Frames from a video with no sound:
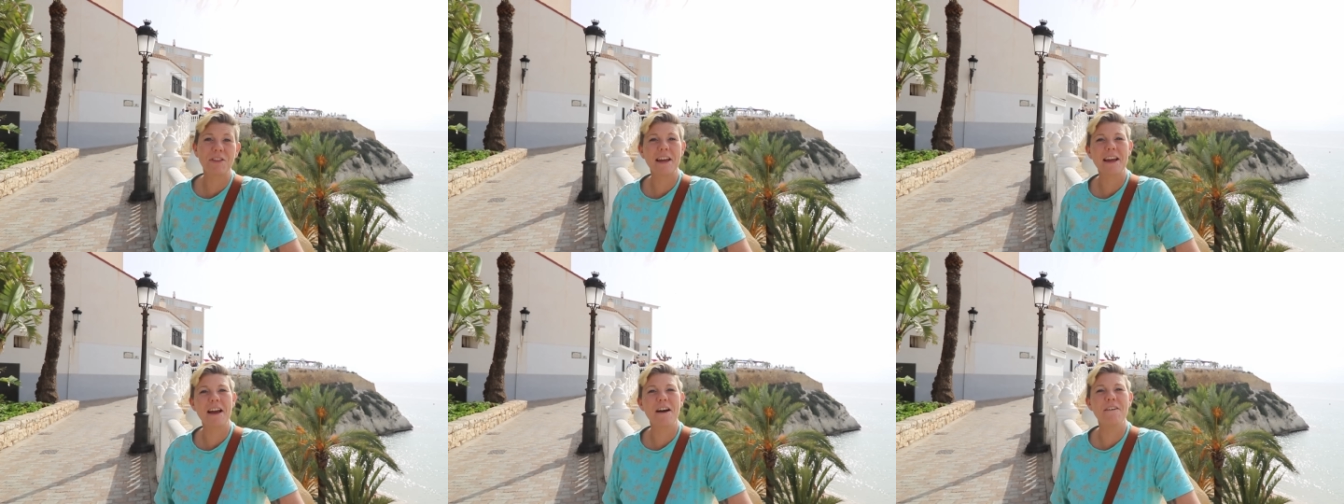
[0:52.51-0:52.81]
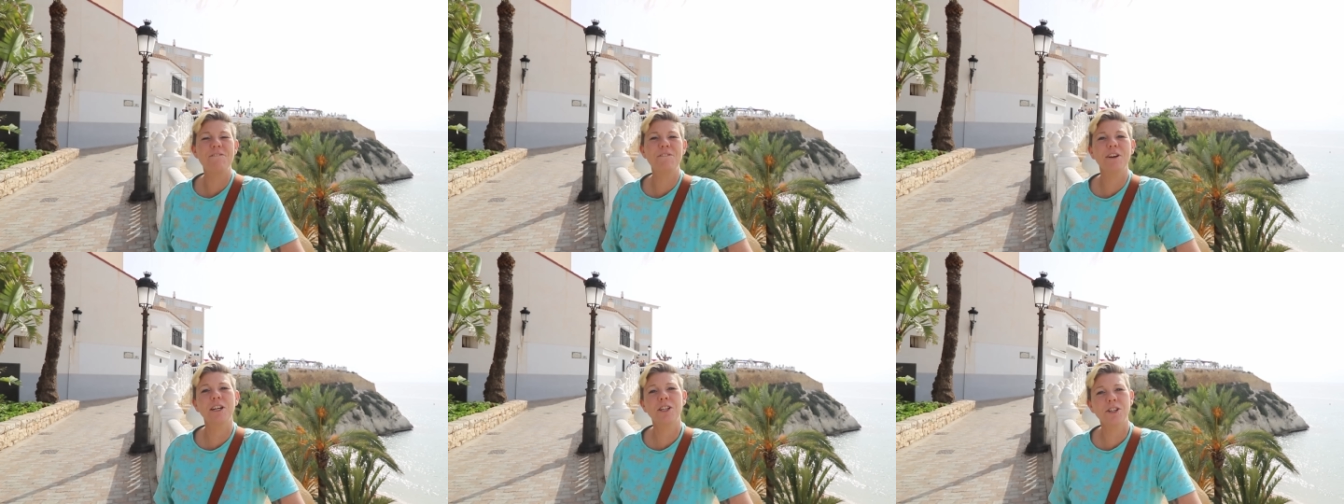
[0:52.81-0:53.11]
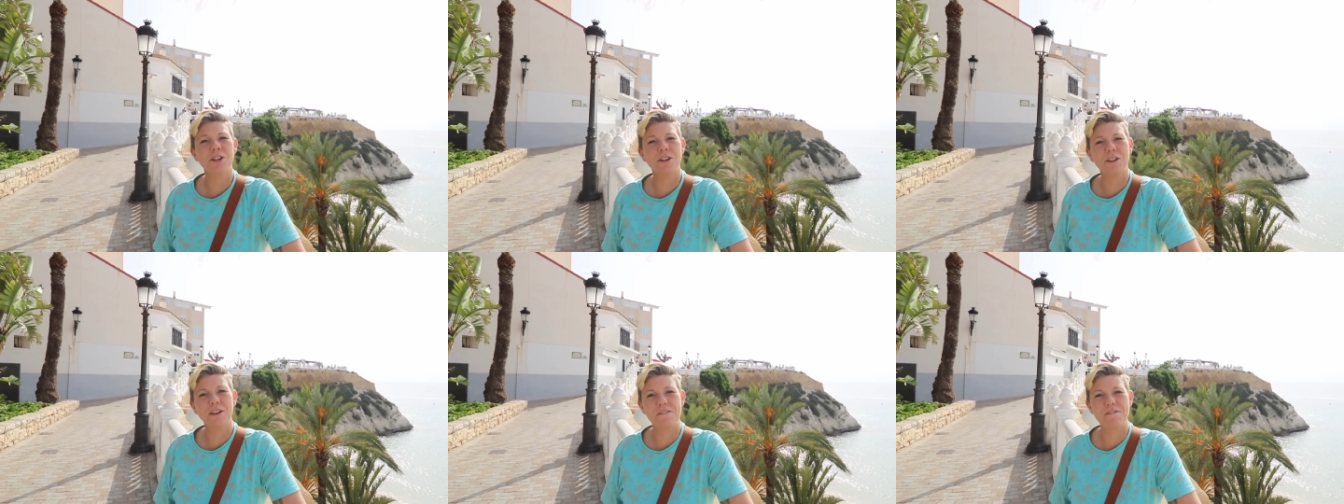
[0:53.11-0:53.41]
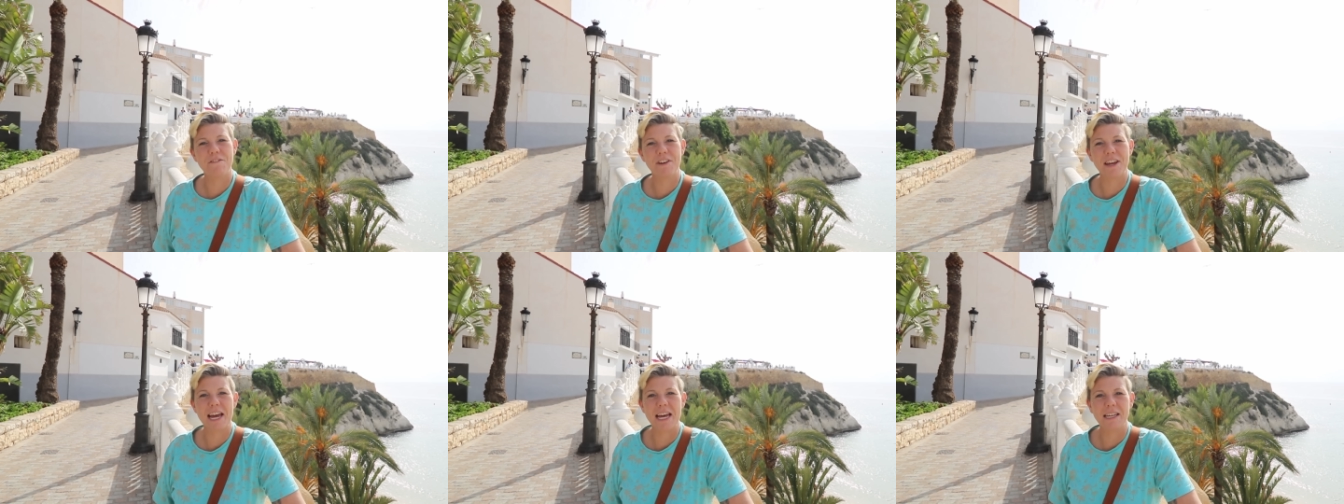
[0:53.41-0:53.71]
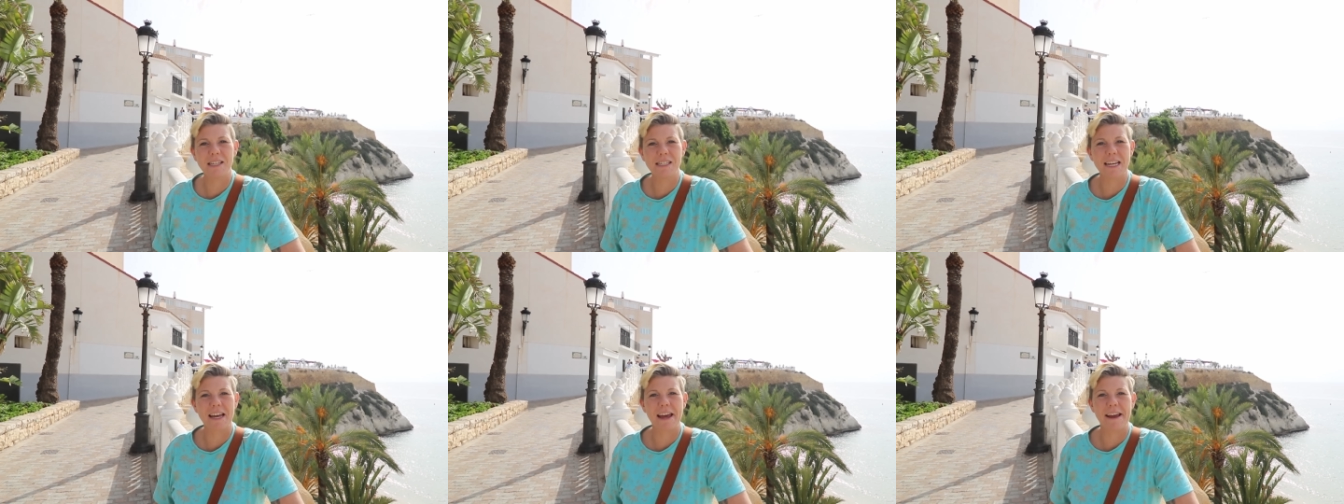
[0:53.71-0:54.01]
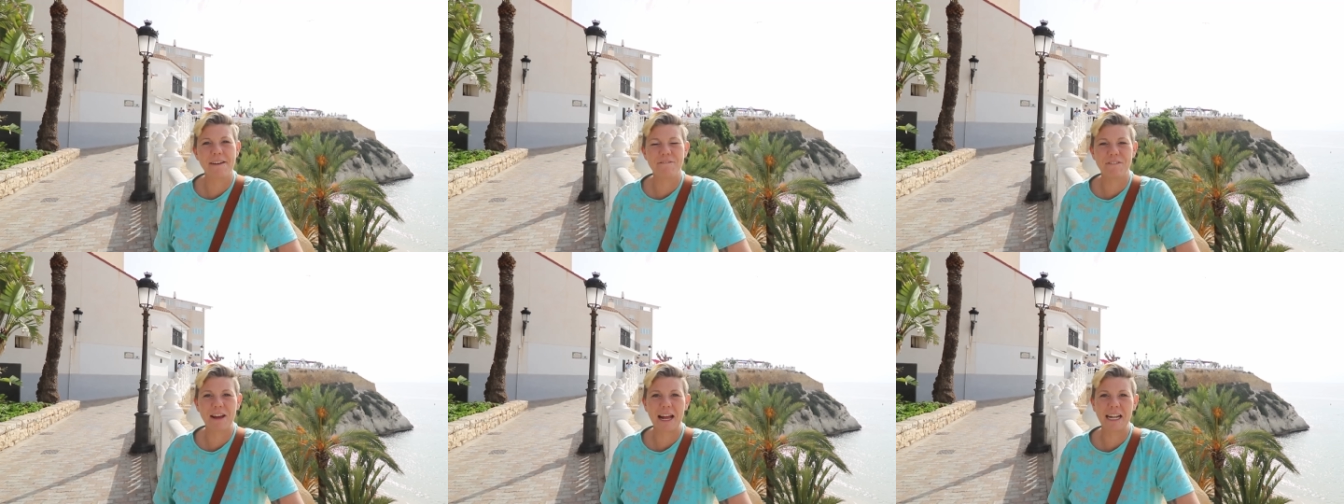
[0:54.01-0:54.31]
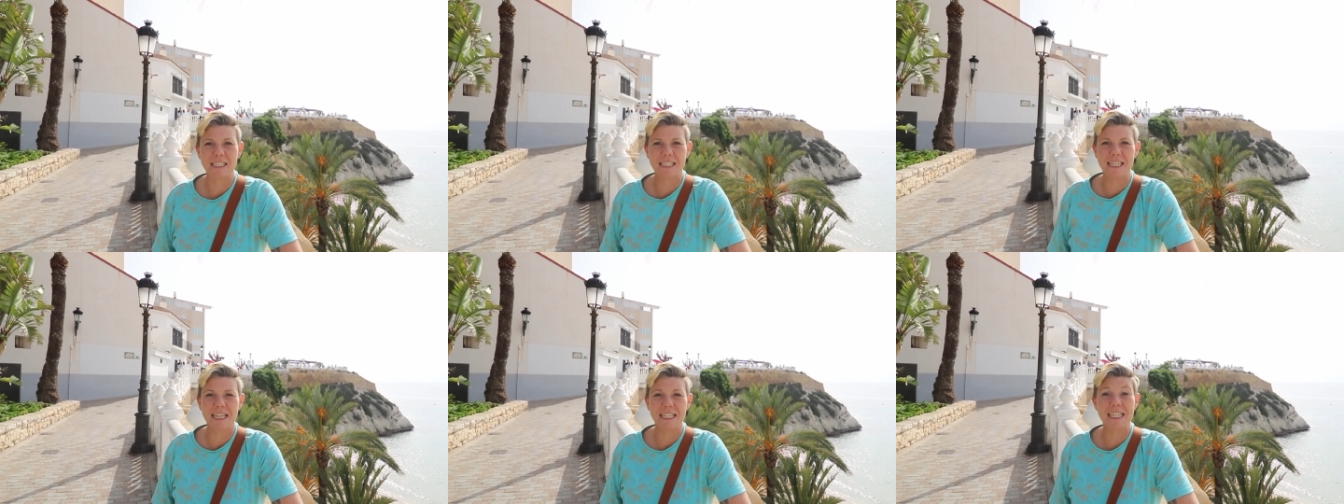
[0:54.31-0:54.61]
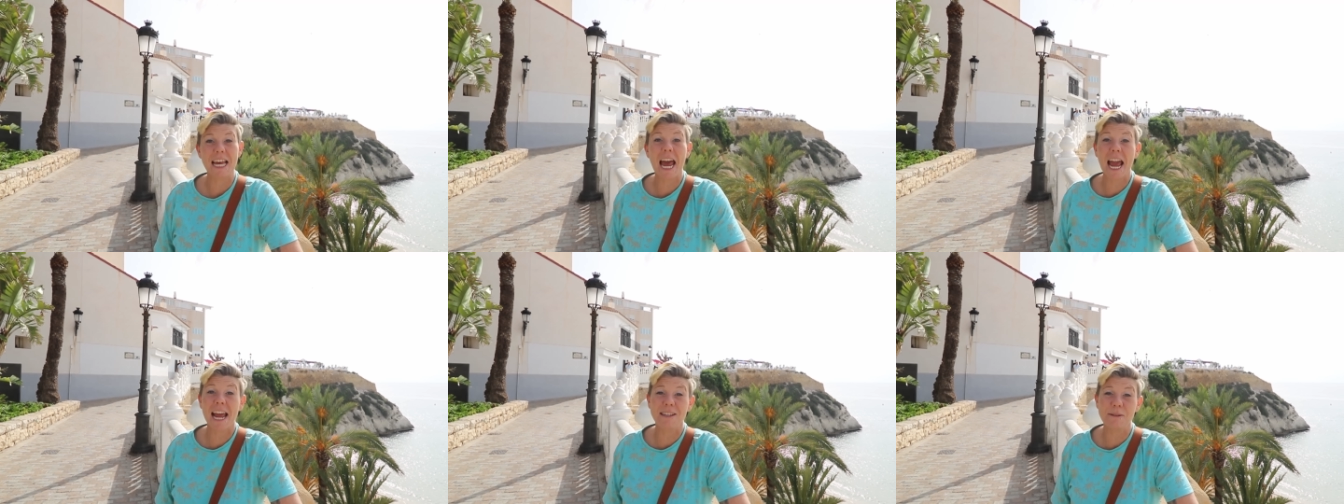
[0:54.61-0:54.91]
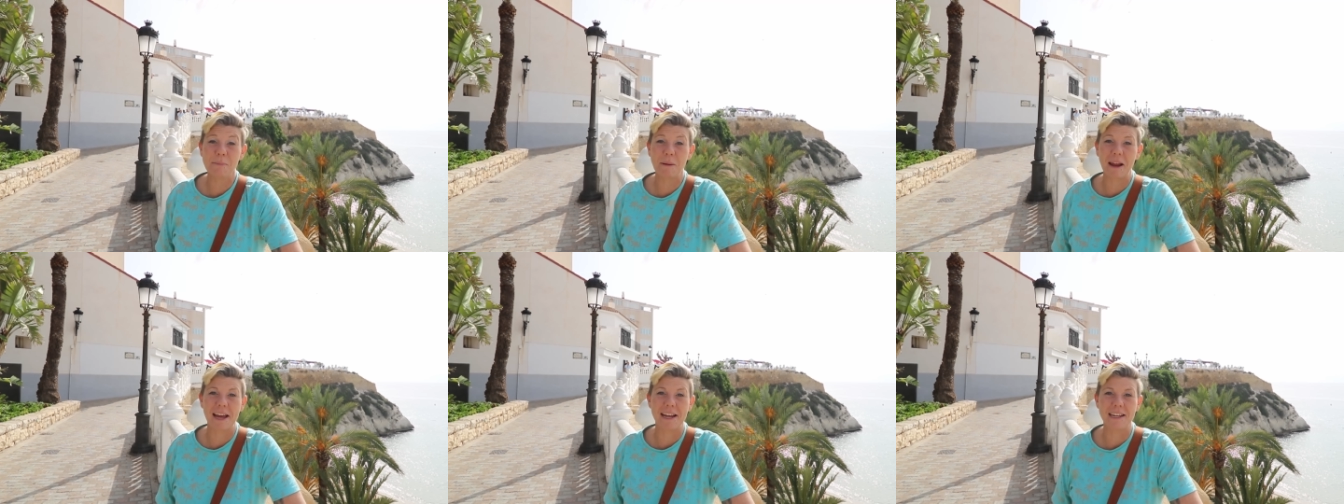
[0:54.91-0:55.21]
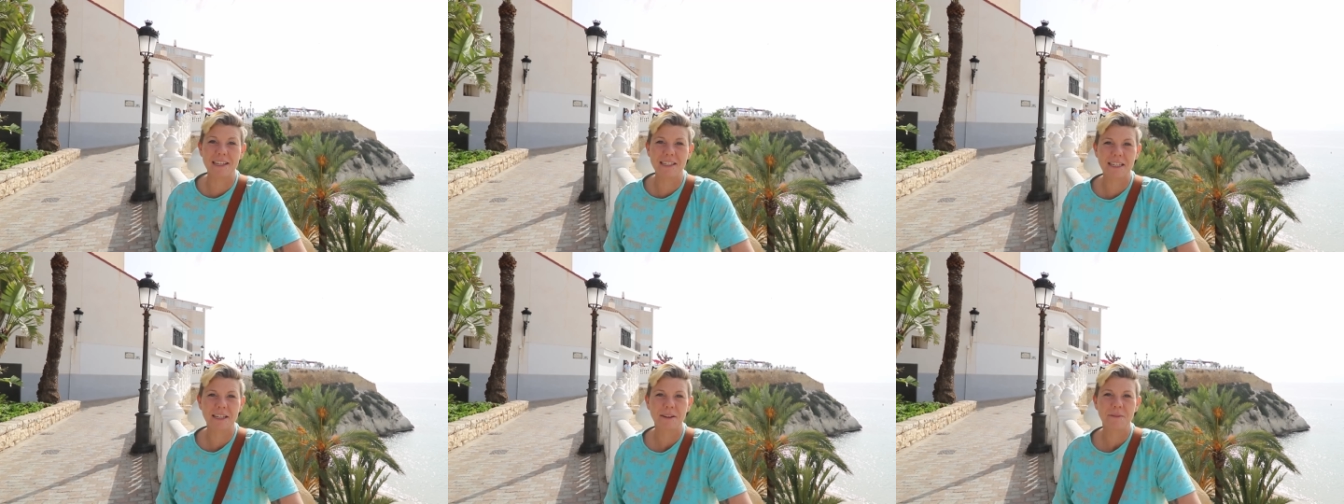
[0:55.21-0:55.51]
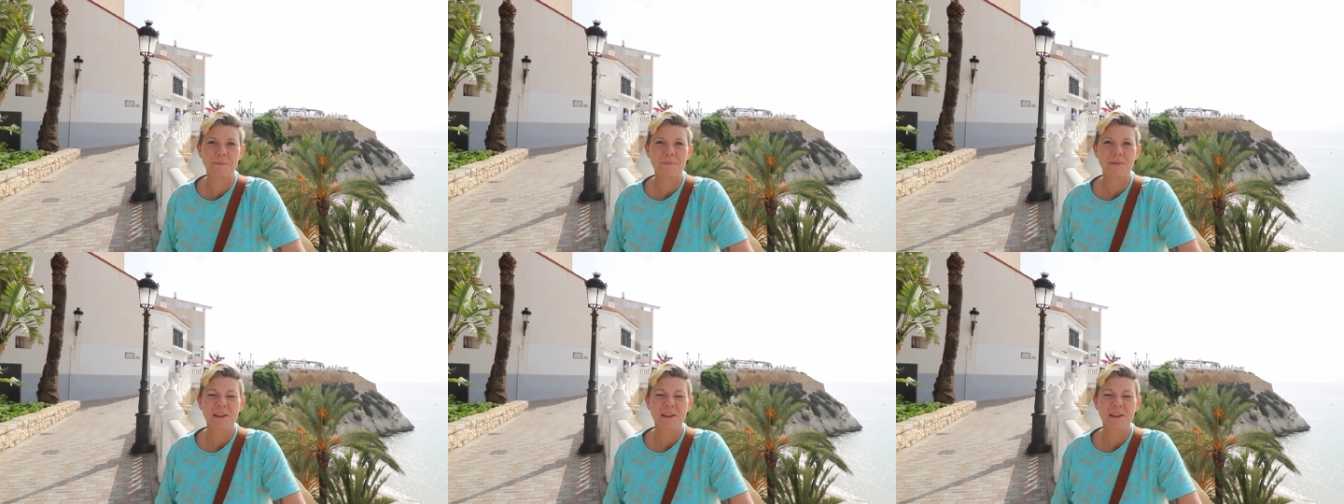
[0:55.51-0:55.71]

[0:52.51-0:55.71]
the official Fiesta events takes place.